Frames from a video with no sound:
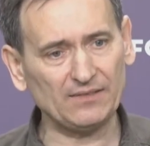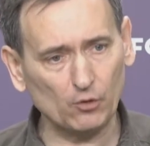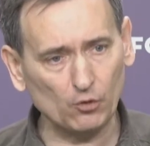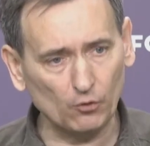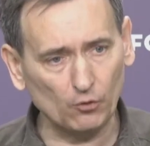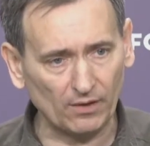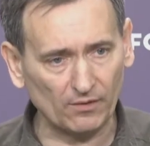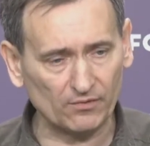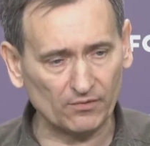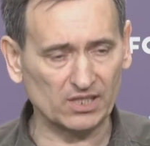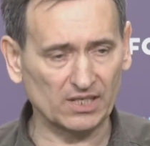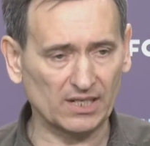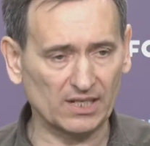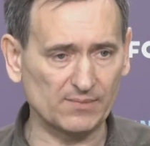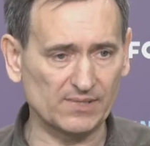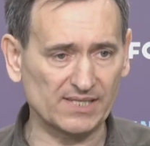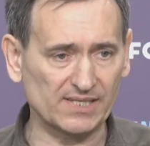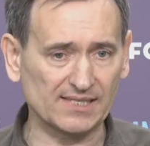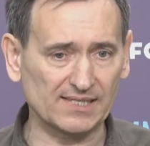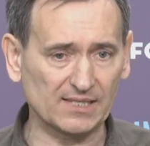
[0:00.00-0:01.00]
in
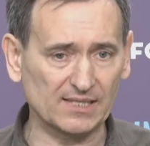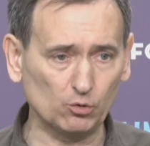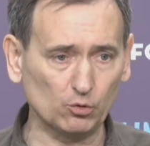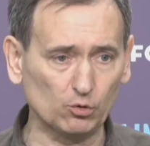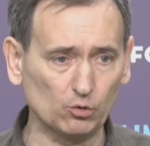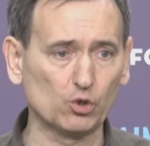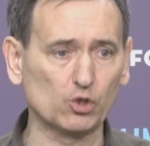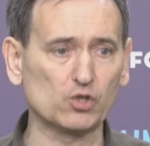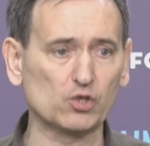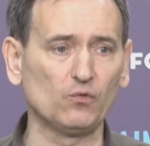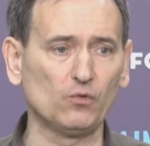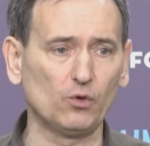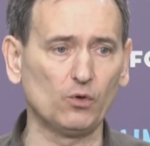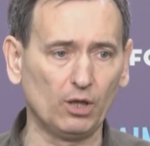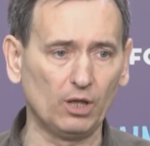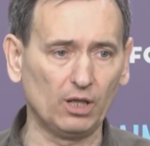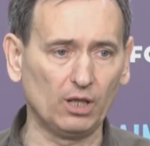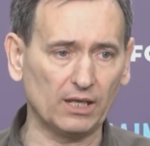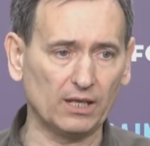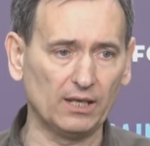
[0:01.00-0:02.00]
this case, the
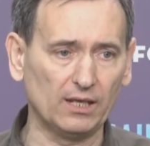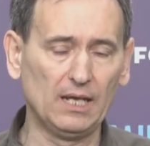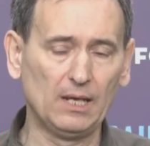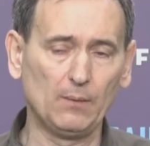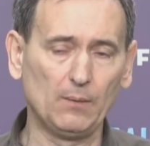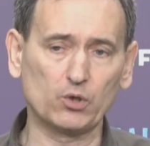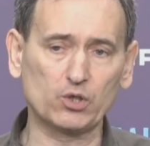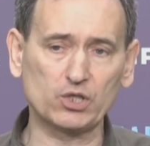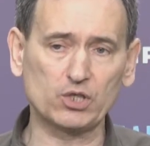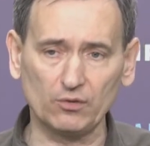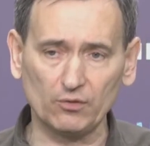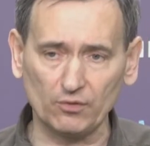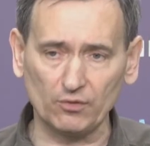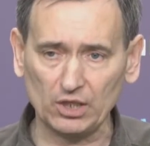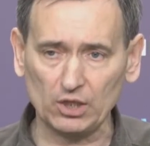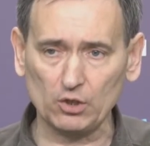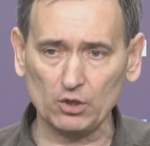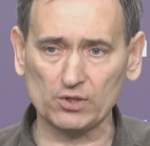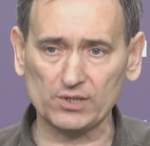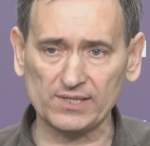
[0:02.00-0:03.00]
Ukrainian parliament,
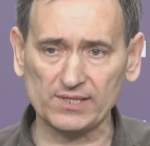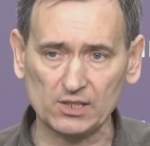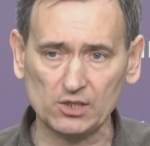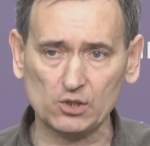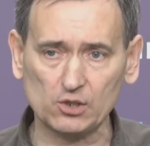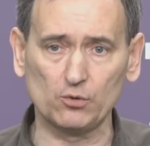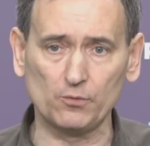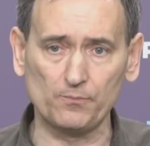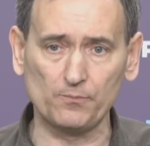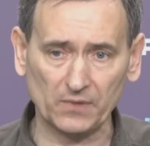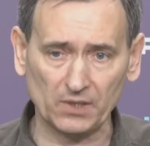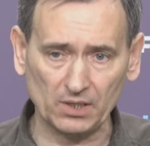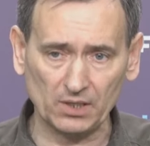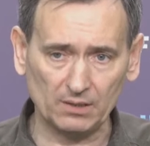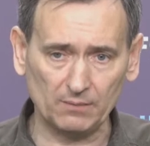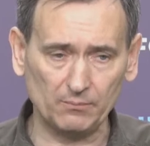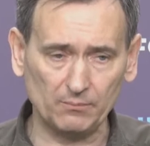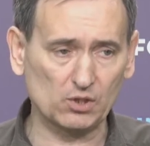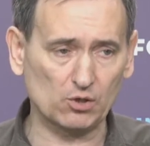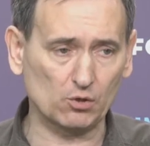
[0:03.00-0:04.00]
without
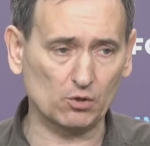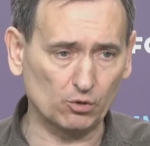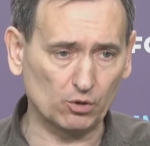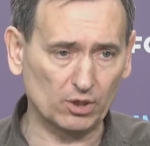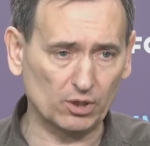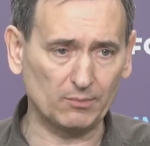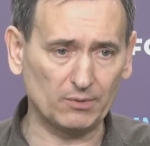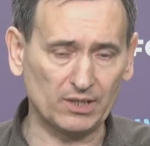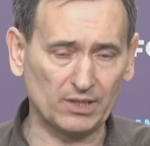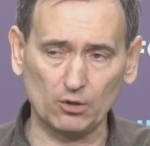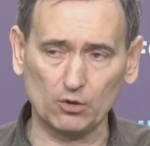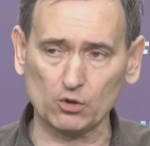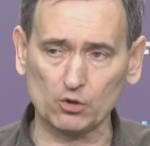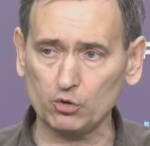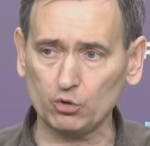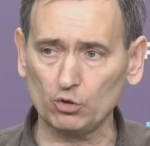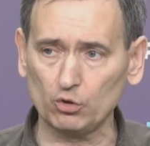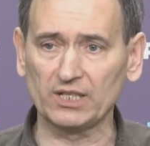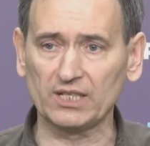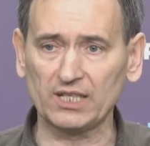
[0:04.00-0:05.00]
ratification of the Rome
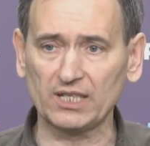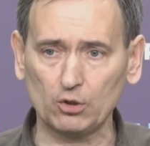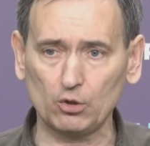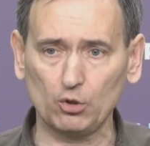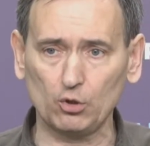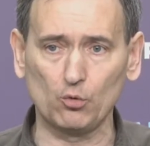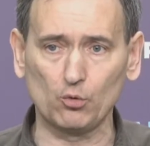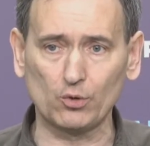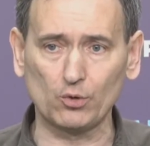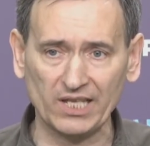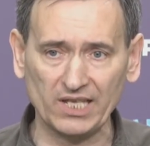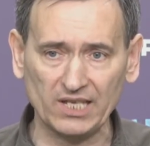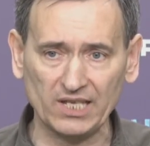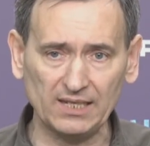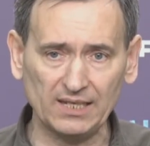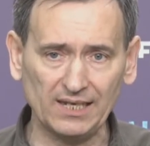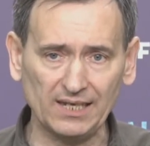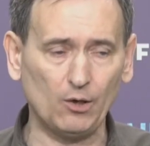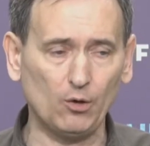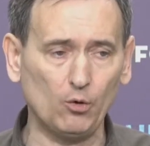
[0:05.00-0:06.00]
Statute, we
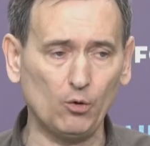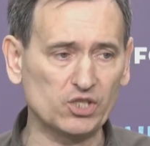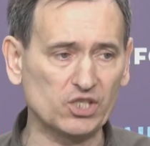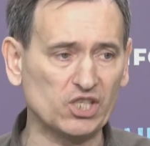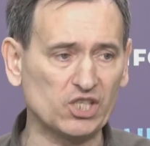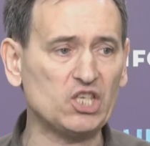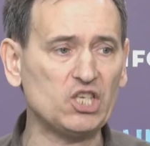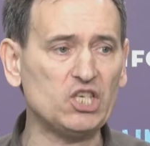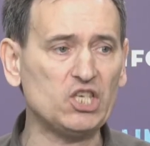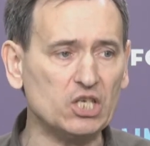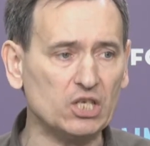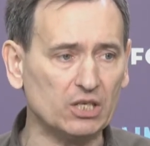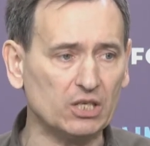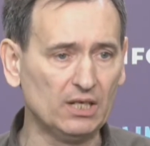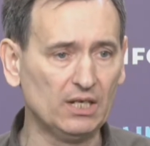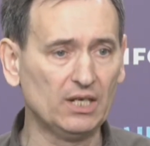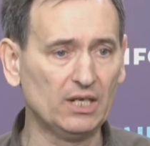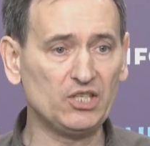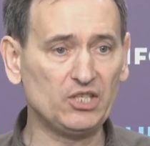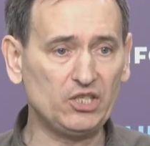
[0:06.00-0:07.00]
allowed spreading the
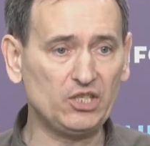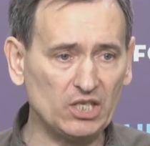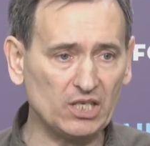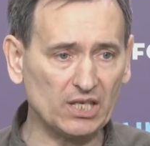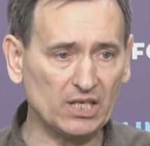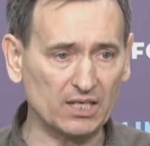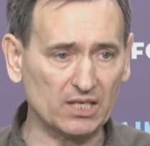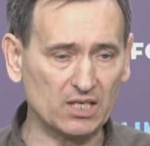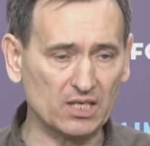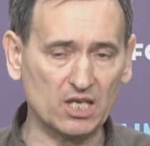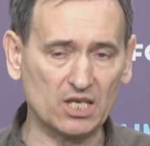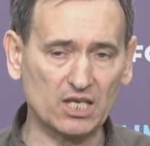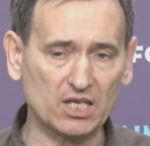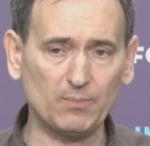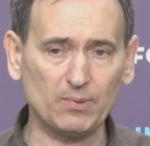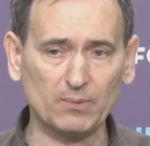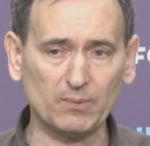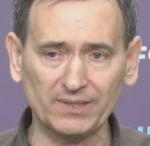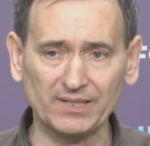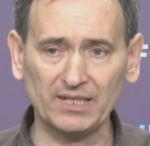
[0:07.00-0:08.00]
jurisdiction of
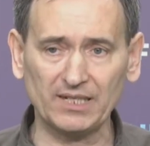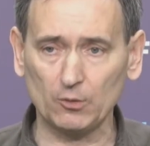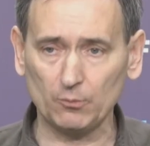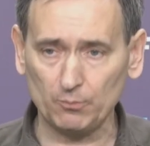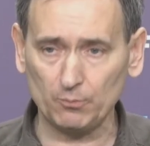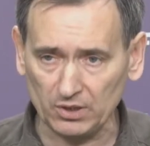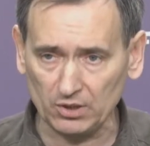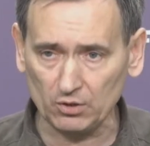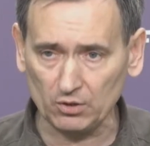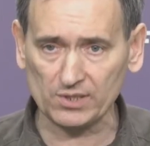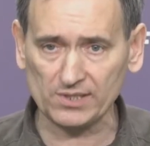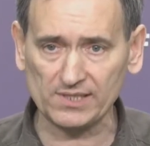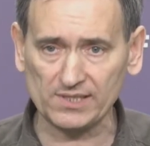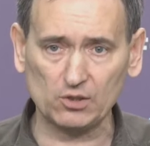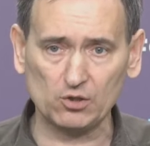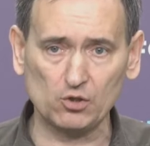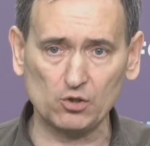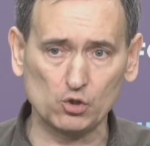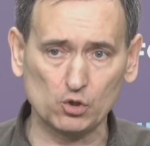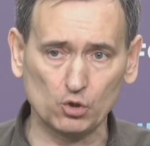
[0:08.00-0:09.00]
International Criminal
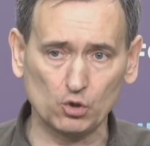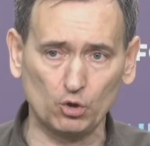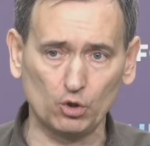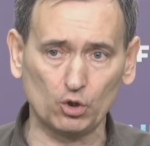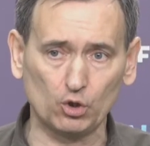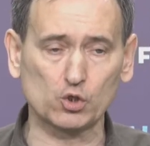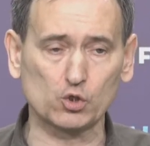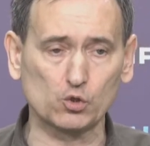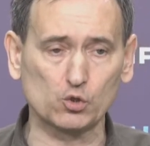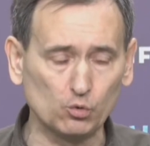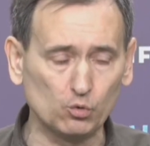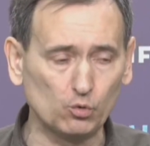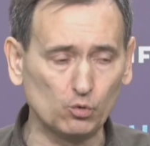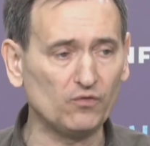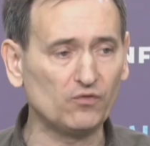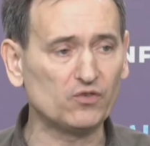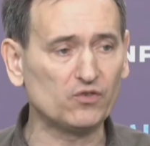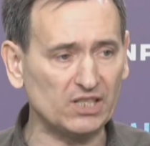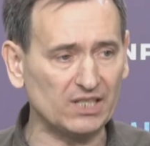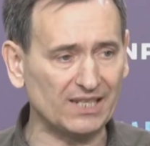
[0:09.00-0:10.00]
Court across Ukraine.
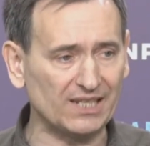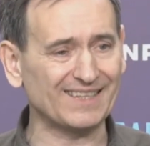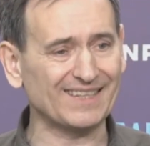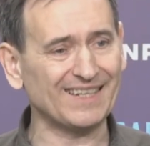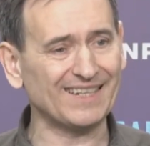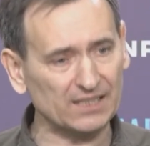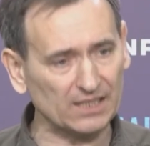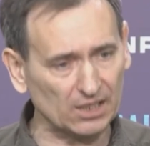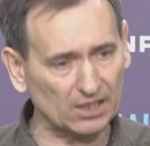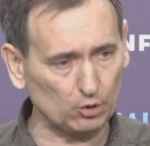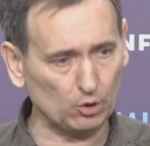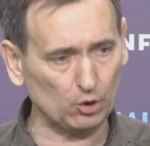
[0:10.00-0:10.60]
So all the acts